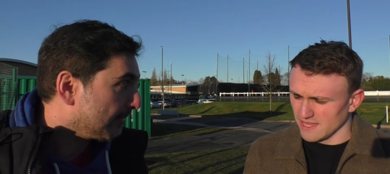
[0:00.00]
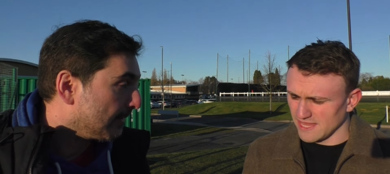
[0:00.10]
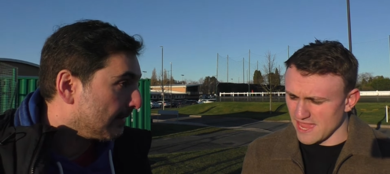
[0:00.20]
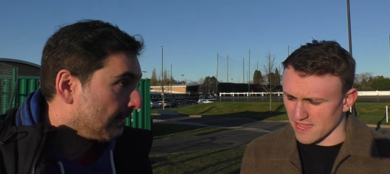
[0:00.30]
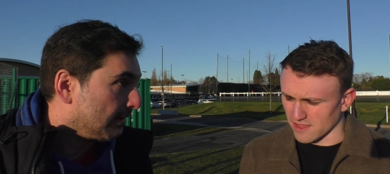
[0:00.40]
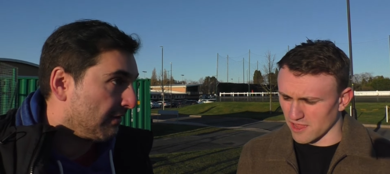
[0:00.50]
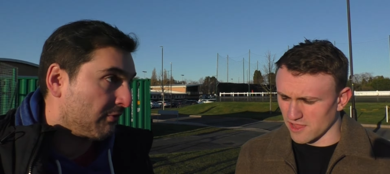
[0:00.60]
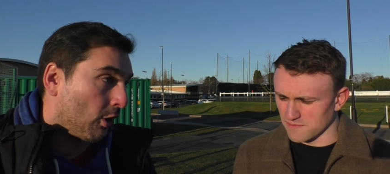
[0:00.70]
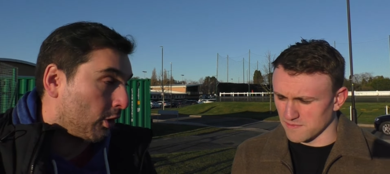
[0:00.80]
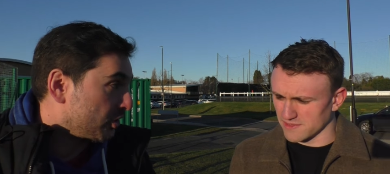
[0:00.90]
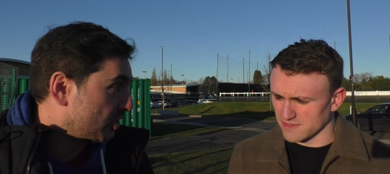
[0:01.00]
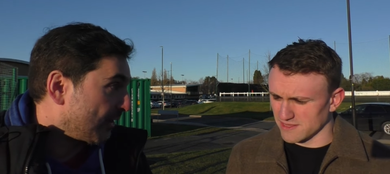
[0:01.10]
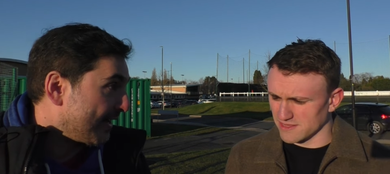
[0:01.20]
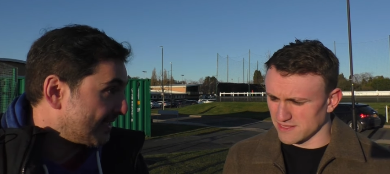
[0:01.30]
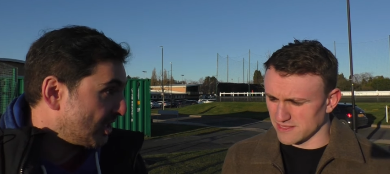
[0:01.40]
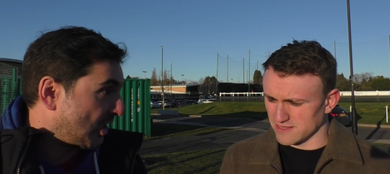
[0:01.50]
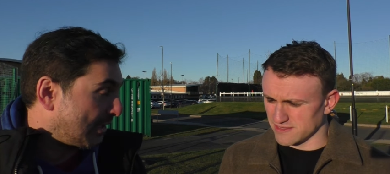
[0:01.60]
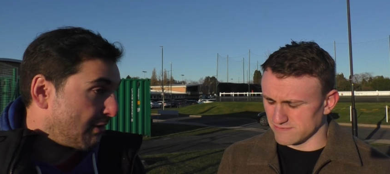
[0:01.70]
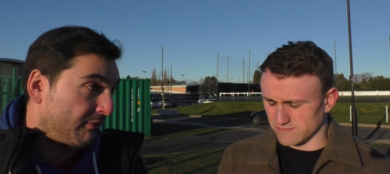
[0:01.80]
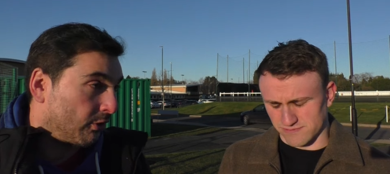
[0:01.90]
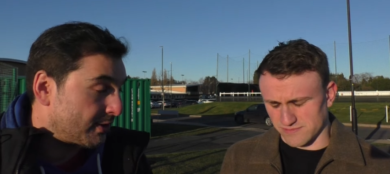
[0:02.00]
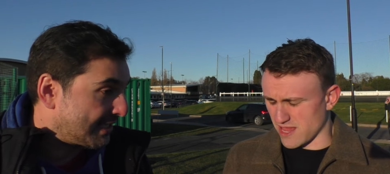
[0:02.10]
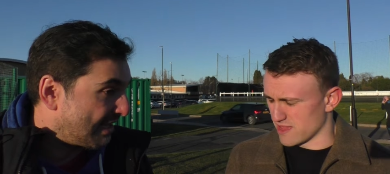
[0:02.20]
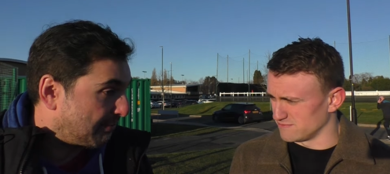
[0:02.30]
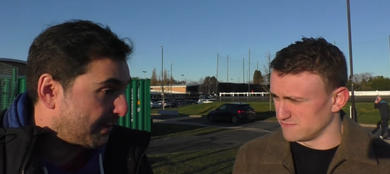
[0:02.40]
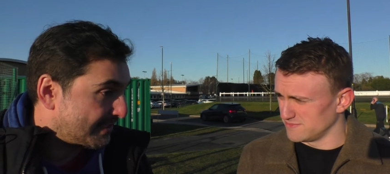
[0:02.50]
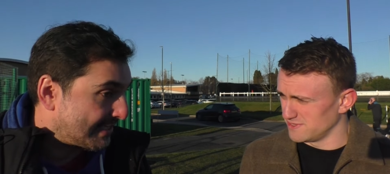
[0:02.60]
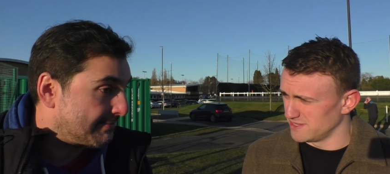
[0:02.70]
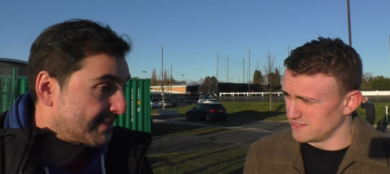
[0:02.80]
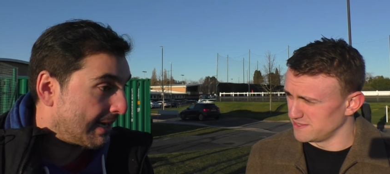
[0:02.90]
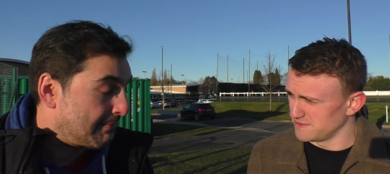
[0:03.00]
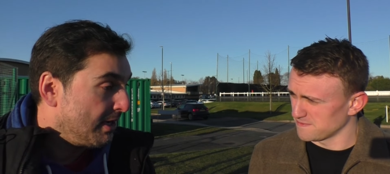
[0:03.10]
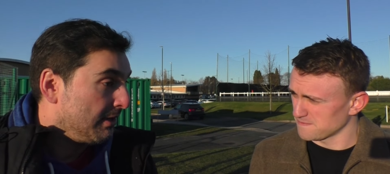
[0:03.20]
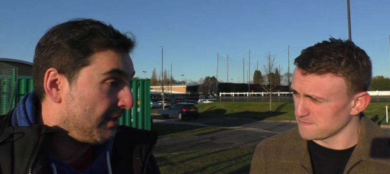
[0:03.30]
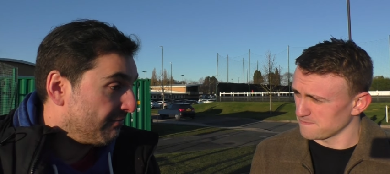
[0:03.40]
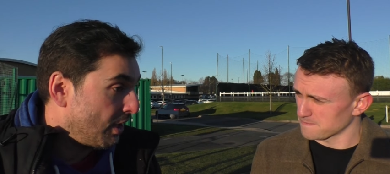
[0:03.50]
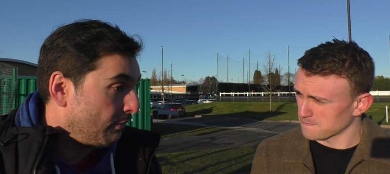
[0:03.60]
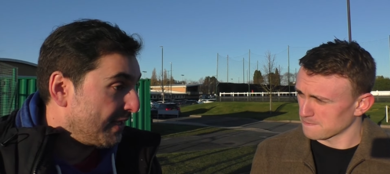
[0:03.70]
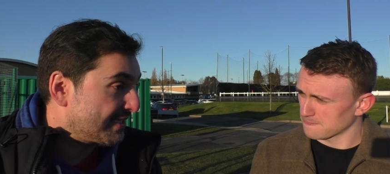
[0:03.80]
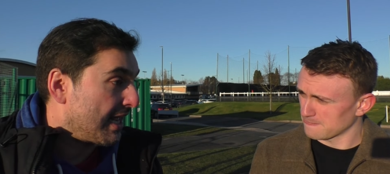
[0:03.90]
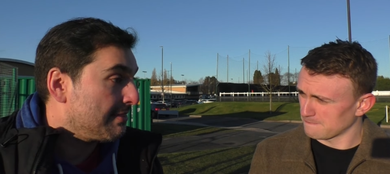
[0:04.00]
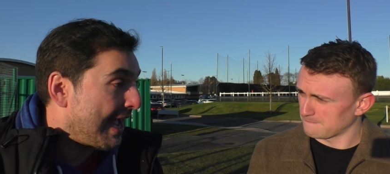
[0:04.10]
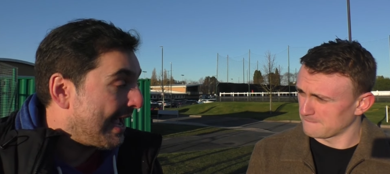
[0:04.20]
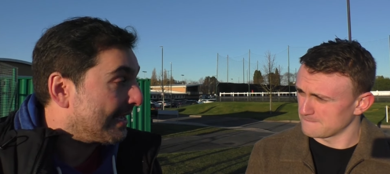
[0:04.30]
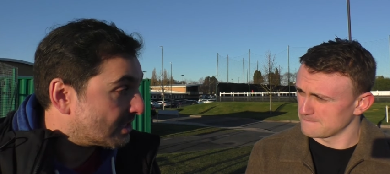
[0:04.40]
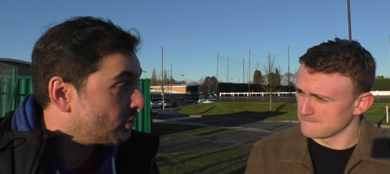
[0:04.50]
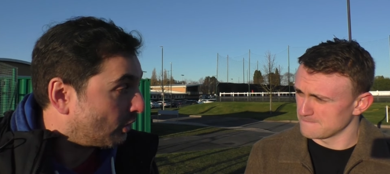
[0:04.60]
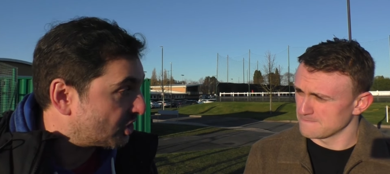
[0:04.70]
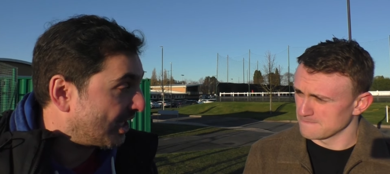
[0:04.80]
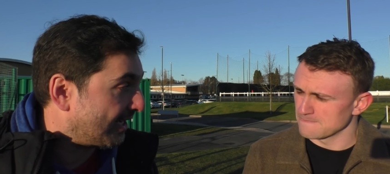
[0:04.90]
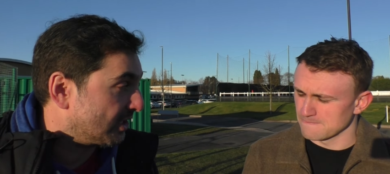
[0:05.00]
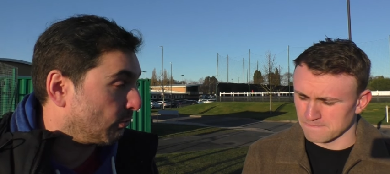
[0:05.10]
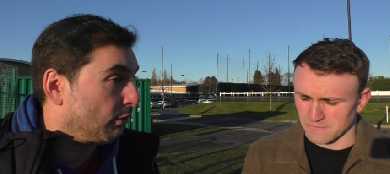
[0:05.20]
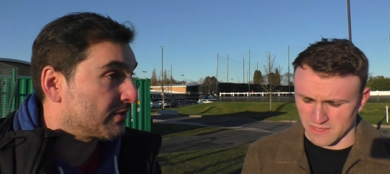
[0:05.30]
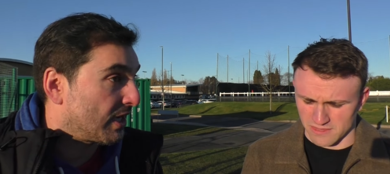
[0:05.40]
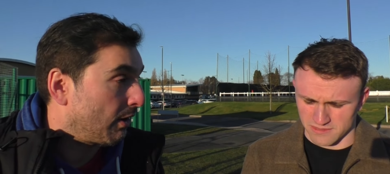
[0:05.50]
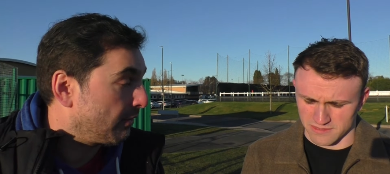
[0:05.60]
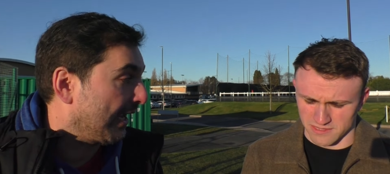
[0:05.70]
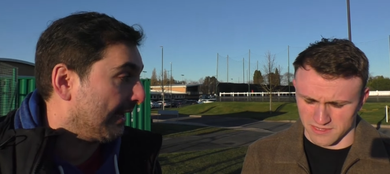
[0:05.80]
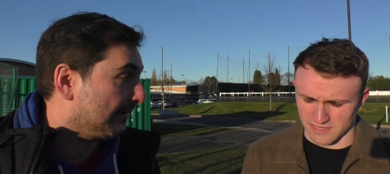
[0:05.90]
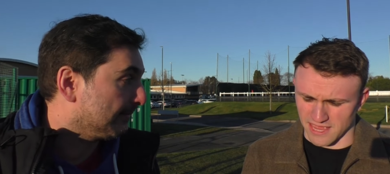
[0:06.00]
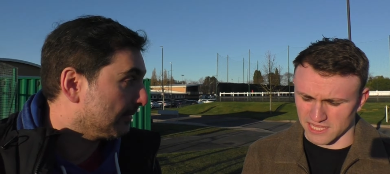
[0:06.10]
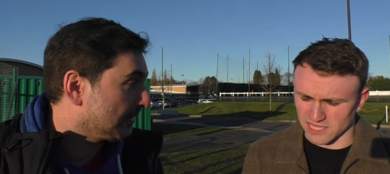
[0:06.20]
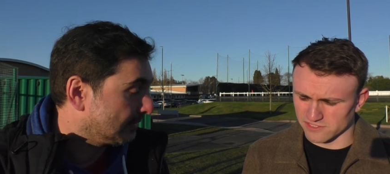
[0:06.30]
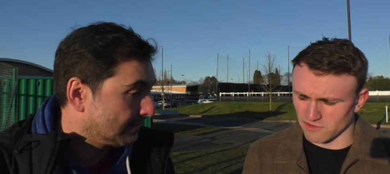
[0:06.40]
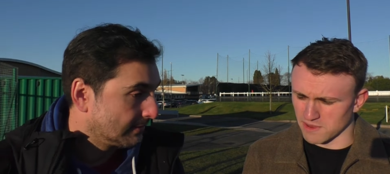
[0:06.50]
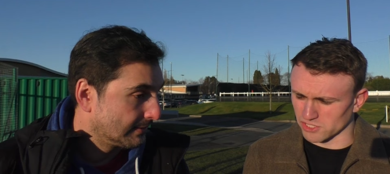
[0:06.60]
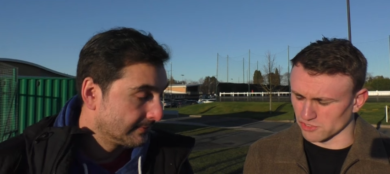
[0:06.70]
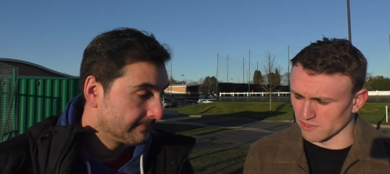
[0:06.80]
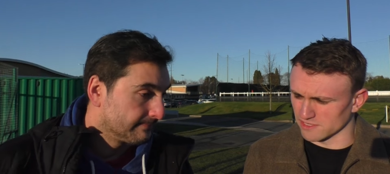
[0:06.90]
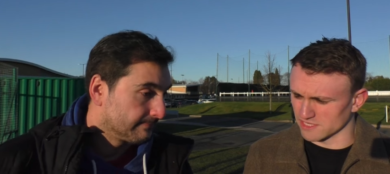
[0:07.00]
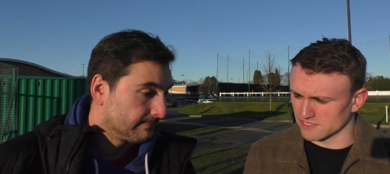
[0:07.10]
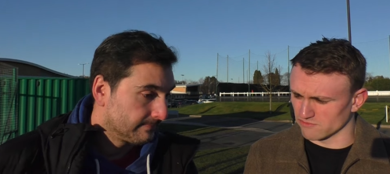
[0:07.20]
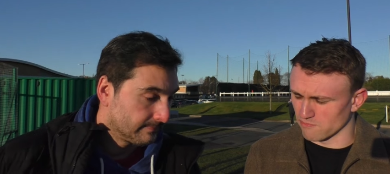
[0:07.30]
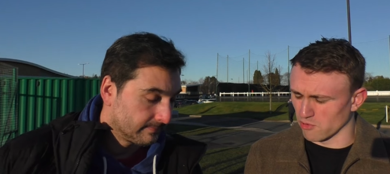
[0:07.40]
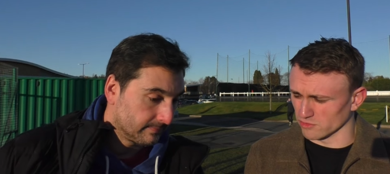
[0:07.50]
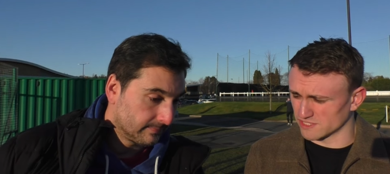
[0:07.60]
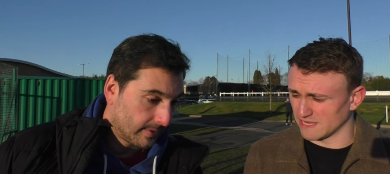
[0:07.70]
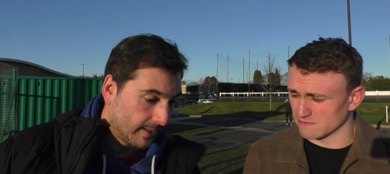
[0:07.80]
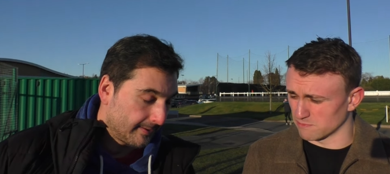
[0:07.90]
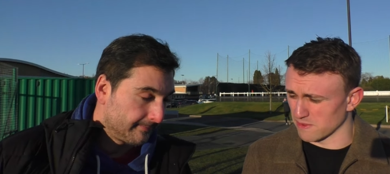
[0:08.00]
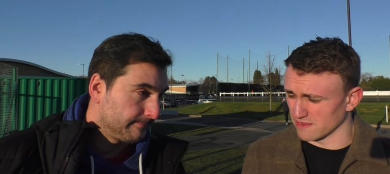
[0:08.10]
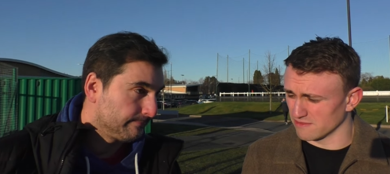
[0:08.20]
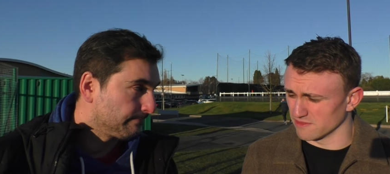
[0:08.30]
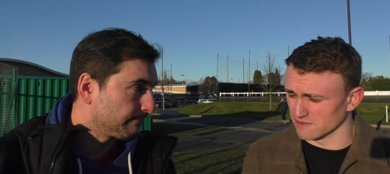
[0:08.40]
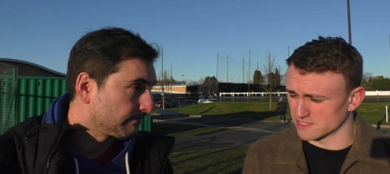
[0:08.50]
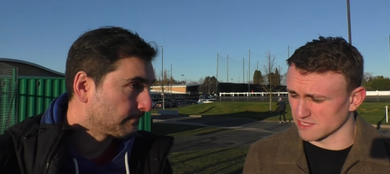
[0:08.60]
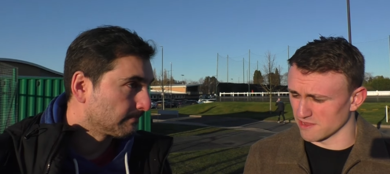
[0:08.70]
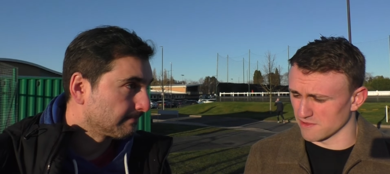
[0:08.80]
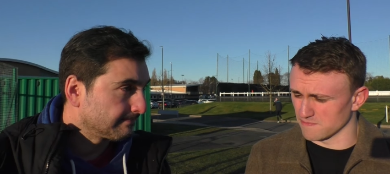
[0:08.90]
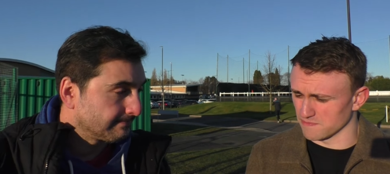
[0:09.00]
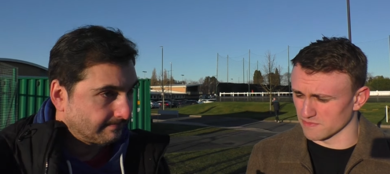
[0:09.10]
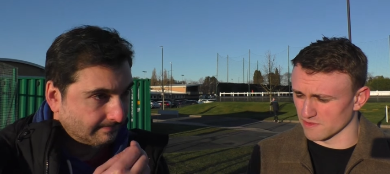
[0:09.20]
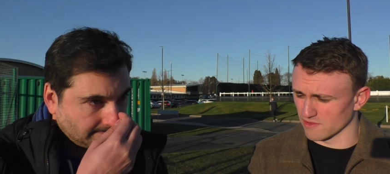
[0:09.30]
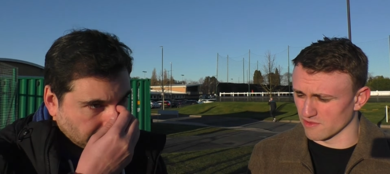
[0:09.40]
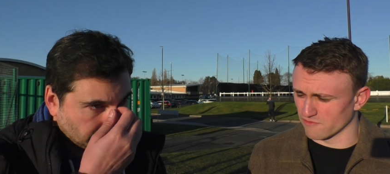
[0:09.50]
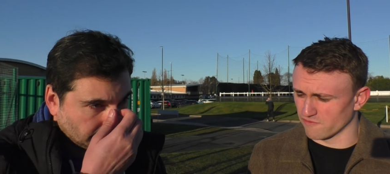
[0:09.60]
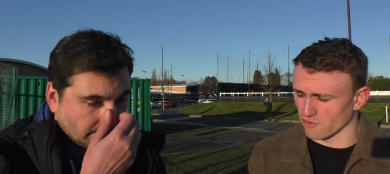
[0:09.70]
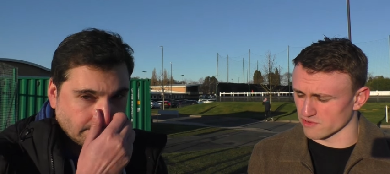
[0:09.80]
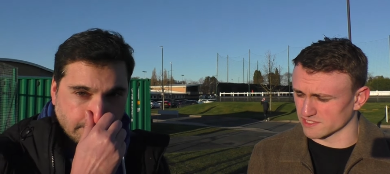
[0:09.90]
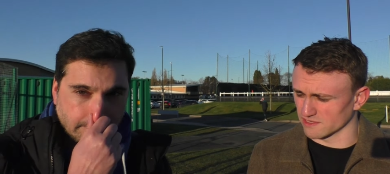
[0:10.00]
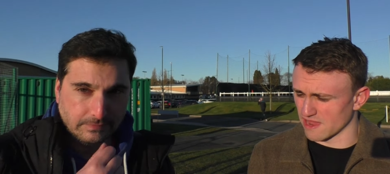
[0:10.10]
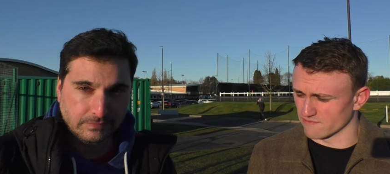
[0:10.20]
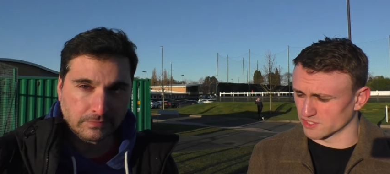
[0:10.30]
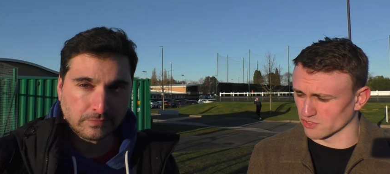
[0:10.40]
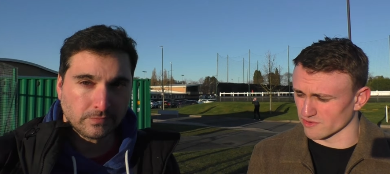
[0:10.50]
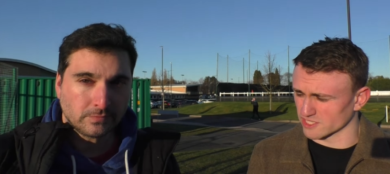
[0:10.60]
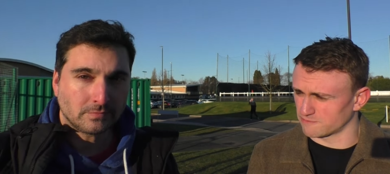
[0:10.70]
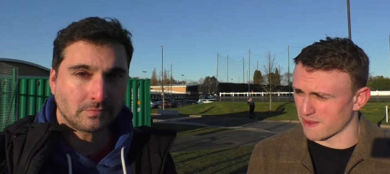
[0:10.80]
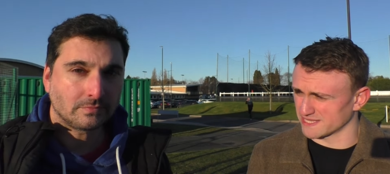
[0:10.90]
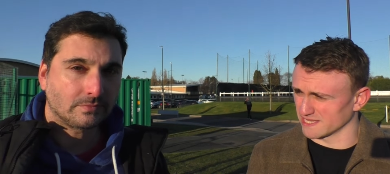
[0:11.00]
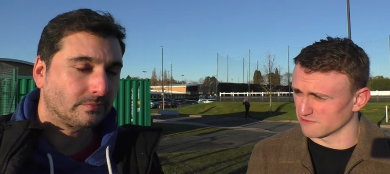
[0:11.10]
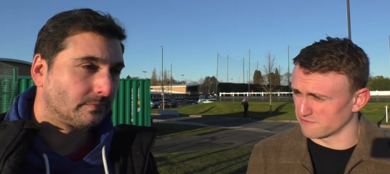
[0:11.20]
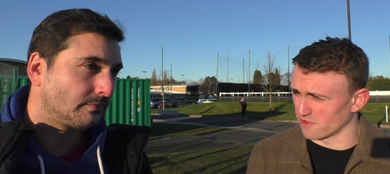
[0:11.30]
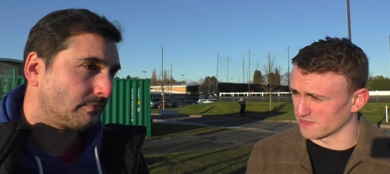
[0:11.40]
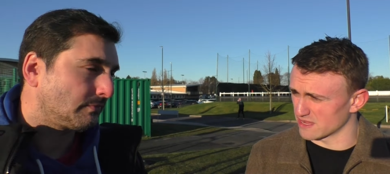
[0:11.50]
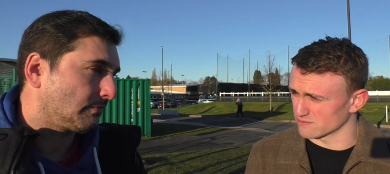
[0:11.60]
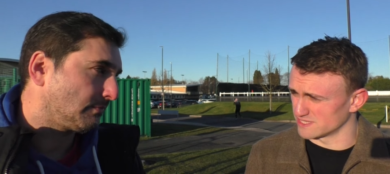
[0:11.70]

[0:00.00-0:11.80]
Speaker 1: Yeah. They've um, got constraints in January, of course yeah. they have, but at the same time, they've known this and that has not changed. Wolves are okay.
Speaker 2: Yeah, as you mentioned, the reports seem to be that um, Forest and Everton are expecting to find out